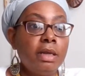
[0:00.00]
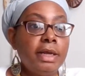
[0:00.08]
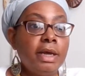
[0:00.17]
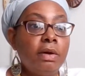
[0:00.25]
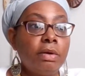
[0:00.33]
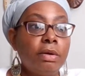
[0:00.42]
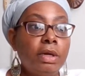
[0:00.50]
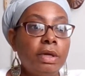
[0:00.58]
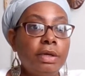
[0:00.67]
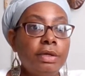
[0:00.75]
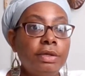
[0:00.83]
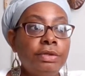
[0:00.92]
Now,
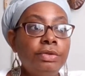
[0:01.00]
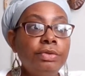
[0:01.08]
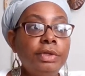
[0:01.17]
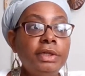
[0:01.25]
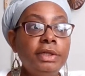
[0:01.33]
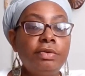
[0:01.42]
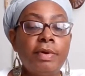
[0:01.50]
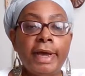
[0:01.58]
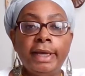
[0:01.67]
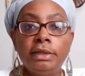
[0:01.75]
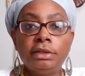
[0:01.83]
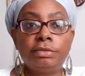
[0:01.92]
you can
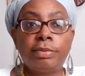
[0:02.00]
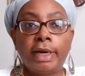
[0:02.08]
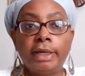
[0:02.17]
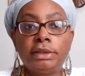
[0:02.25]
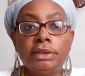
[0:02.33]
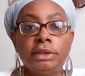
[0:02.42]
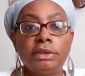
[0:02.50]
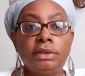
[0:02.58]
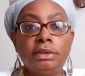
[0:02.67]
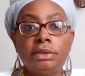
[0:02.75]
equate this process